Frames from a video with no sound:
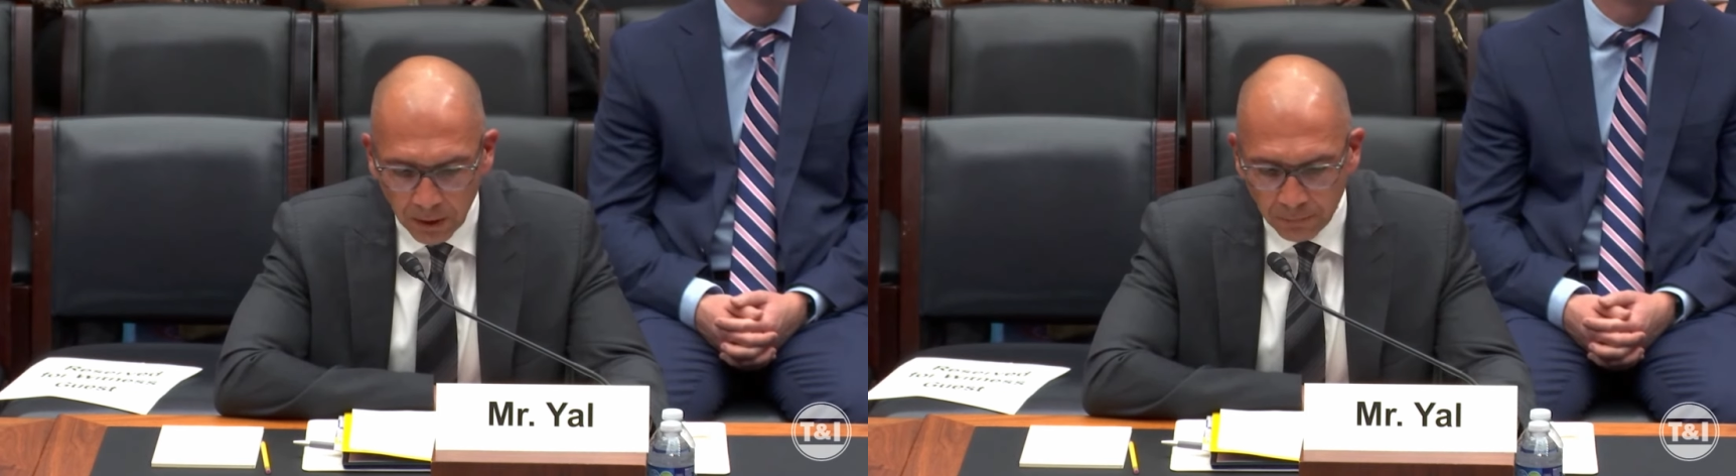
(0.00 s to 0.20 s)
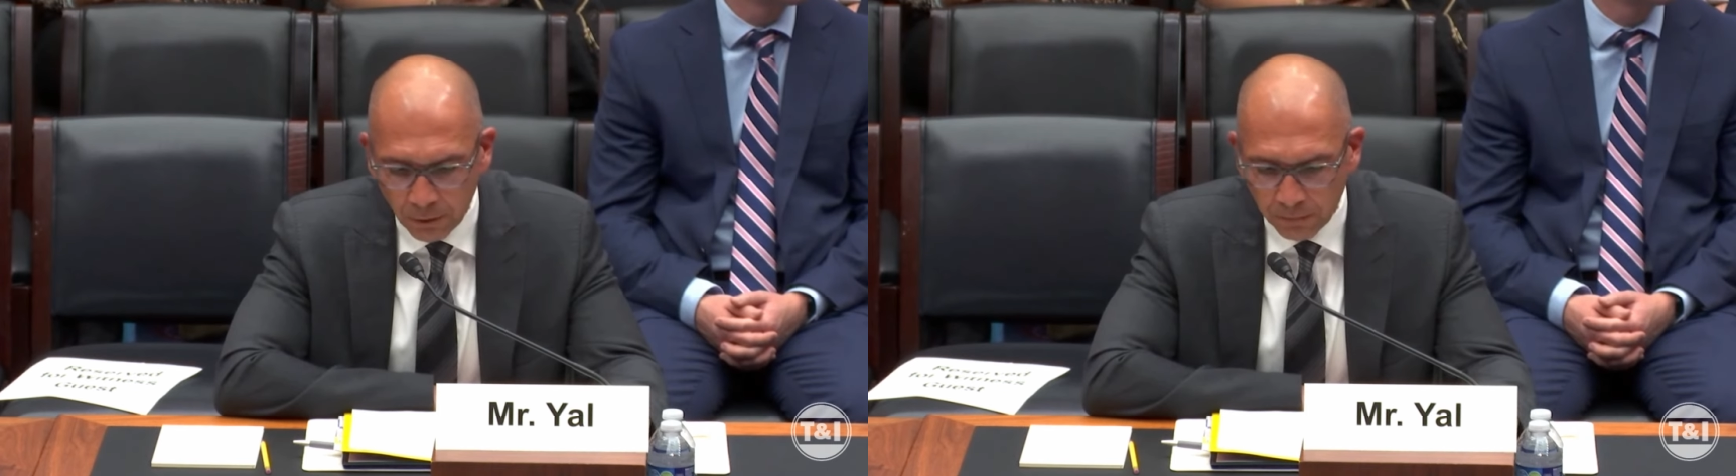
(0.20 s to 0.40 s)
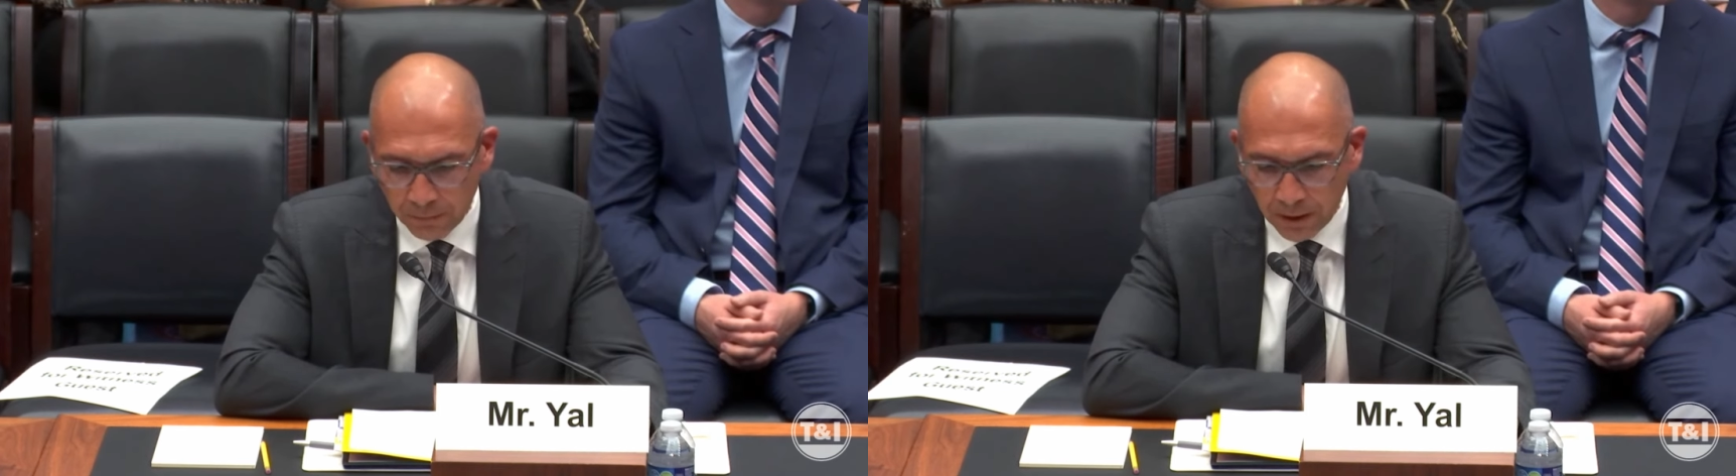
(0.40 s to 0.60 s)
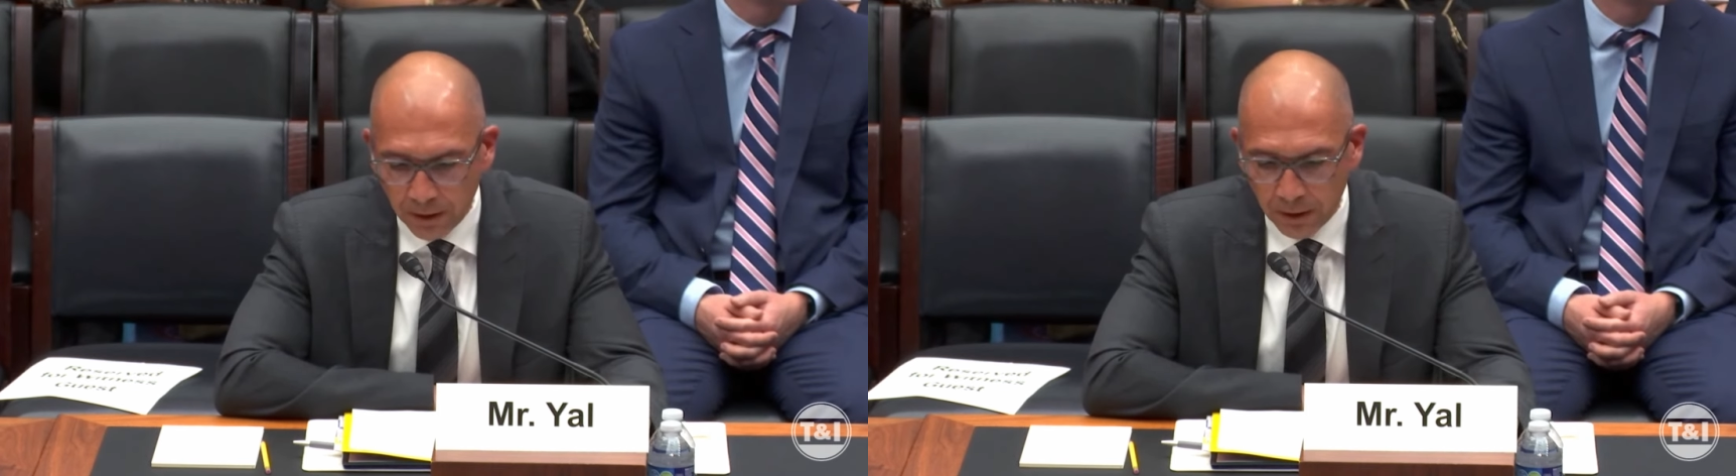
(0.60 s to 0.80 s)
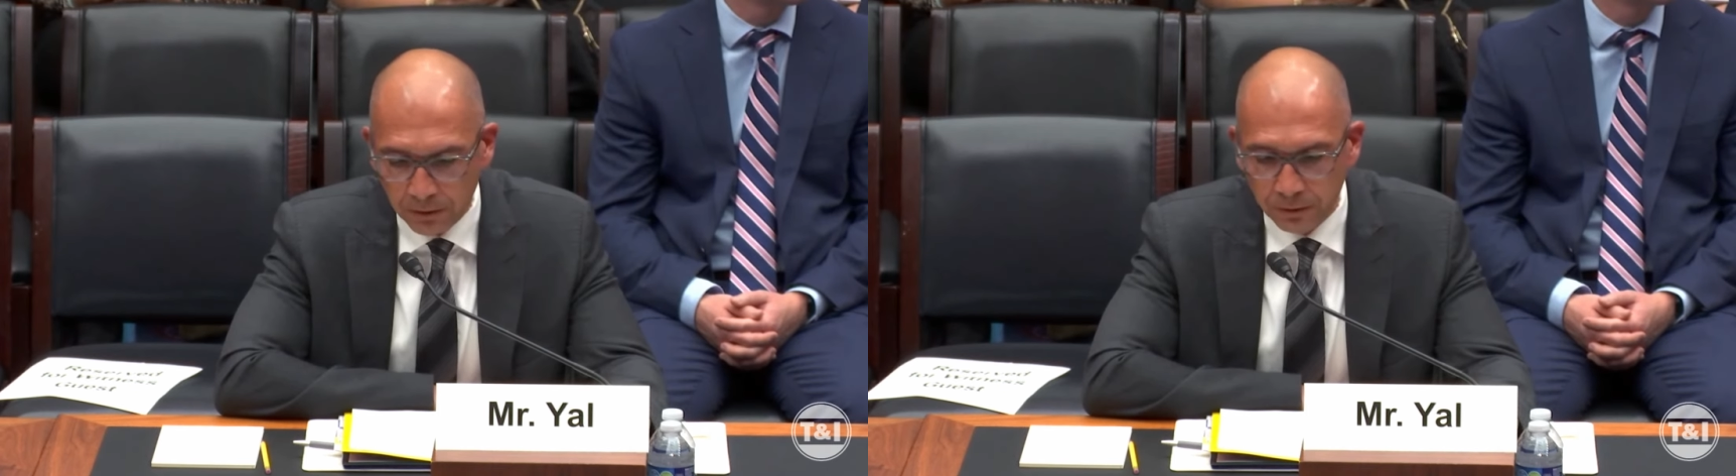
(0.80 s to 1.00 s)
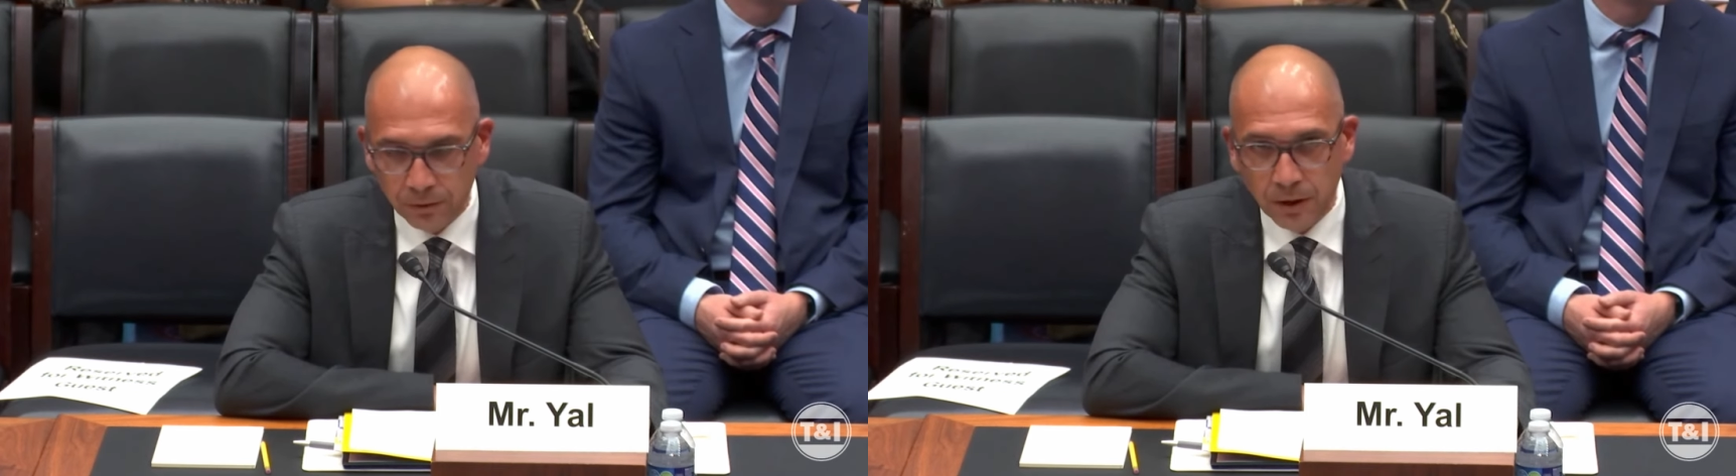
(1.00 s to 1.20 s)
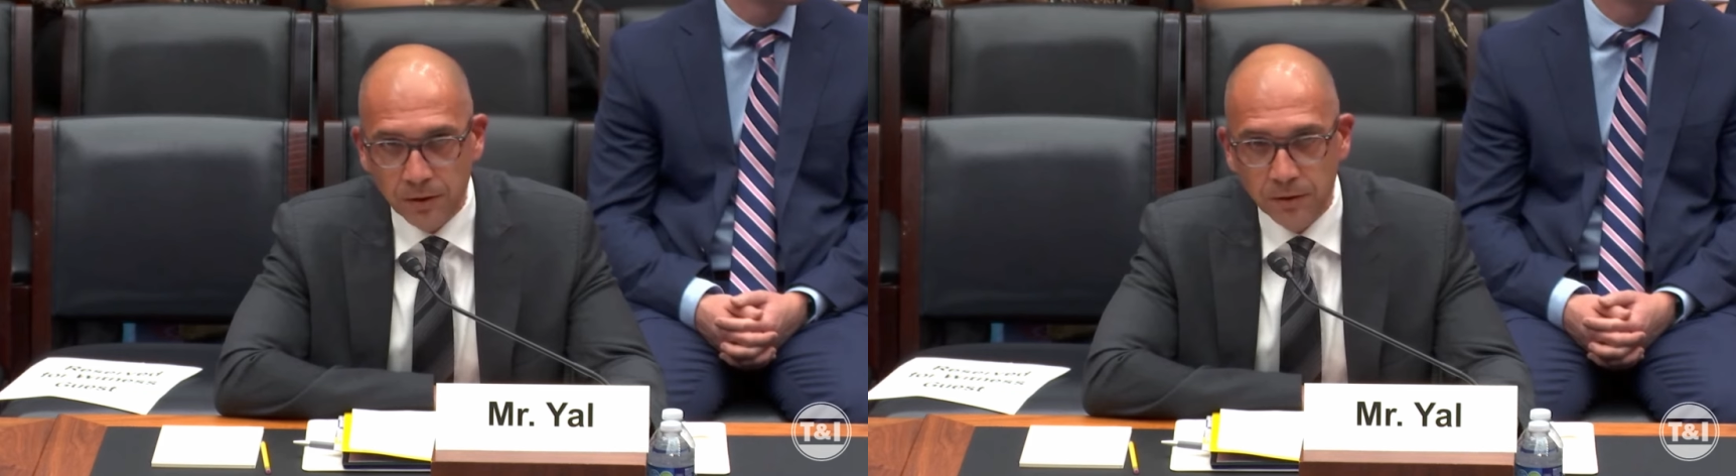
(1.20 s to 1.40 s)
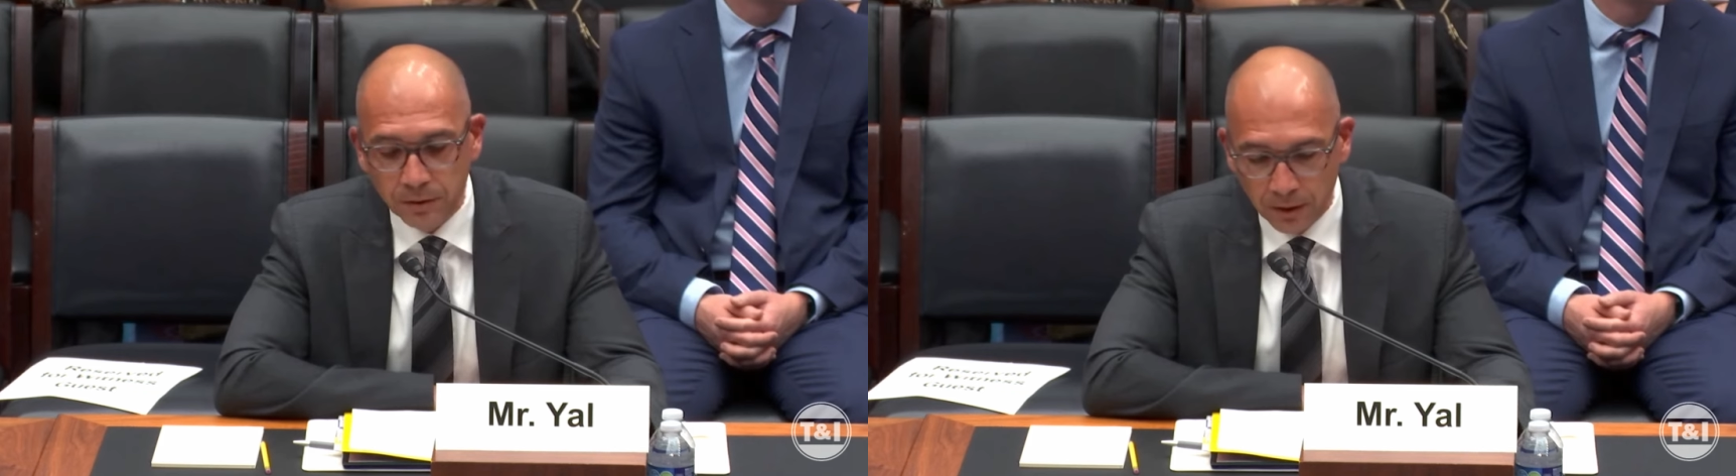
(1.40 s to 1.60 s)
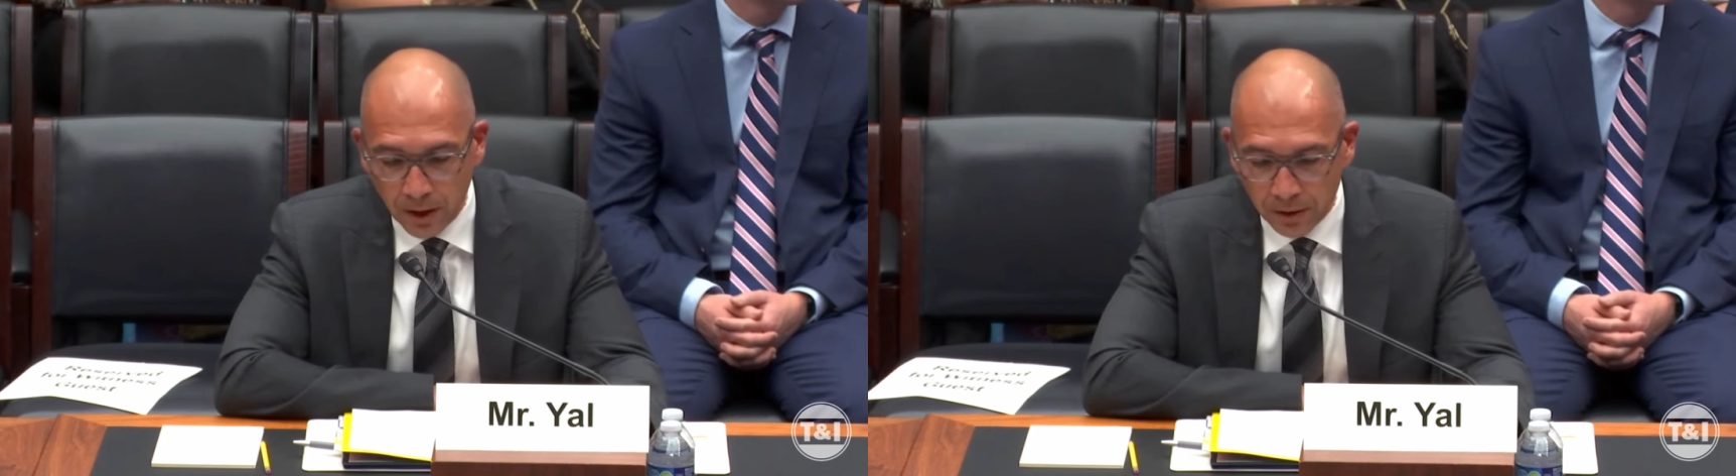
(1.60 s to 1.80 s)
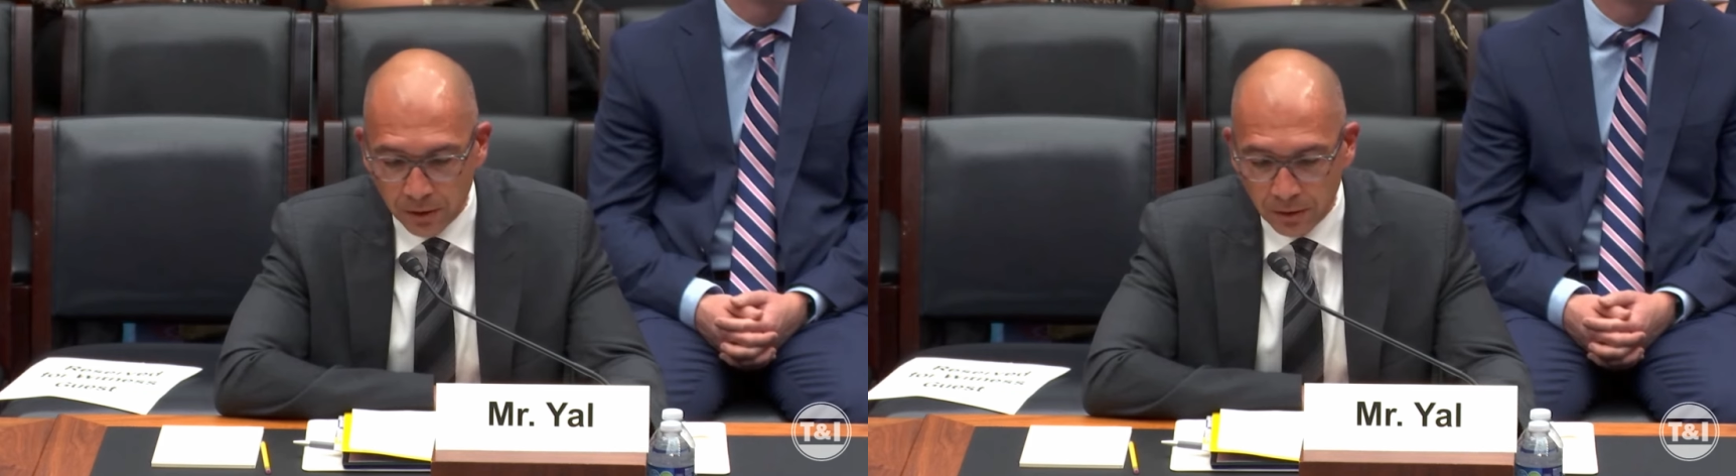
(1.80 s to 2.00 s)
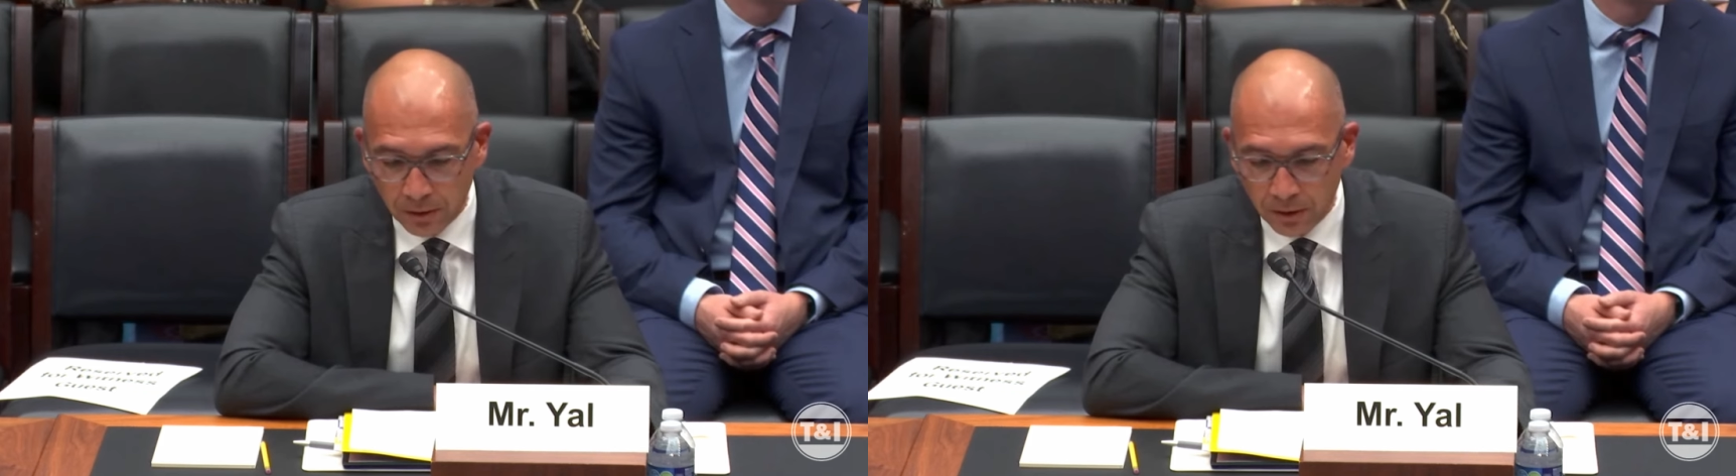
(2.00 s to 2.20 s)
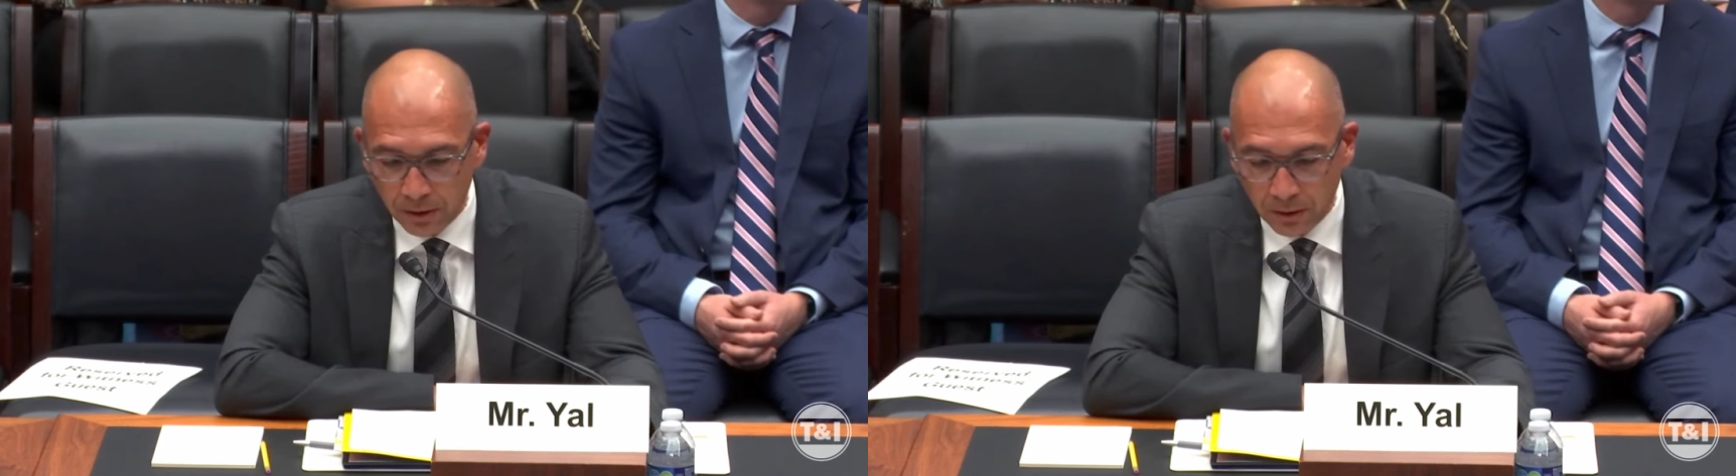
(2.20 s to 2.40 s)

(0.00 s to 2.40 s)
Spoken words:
My firm, Flatiron Construction, is a national